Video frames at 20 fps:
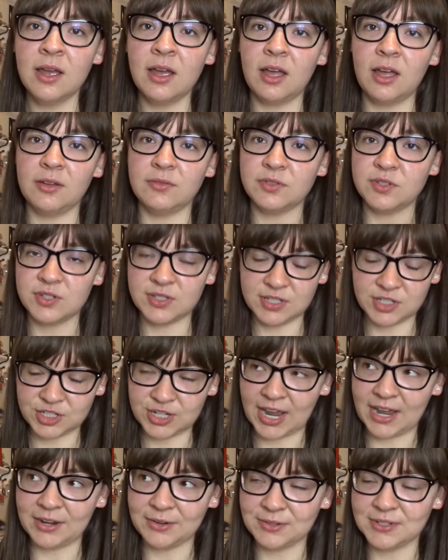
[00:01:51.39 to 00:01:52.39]
of
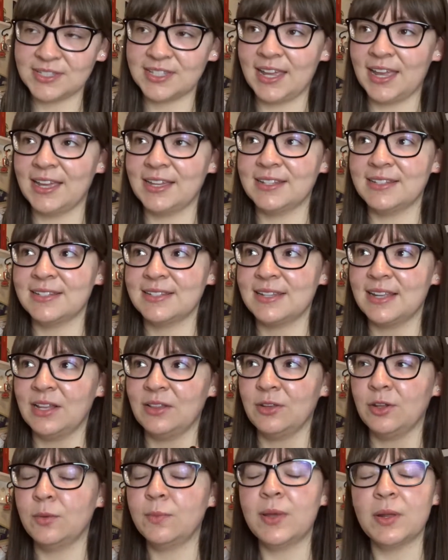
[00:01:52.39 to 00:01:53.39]
Shadow Sands a
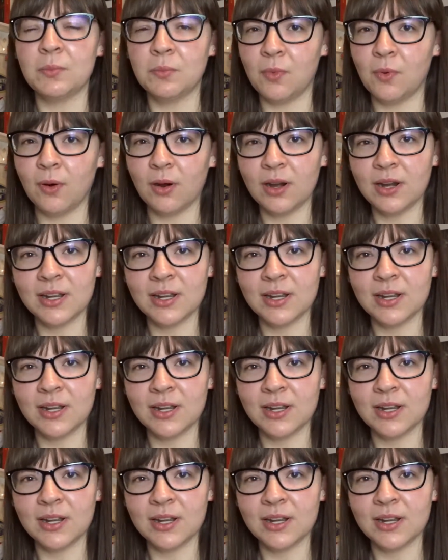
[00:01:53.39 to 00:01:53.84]
little bit more,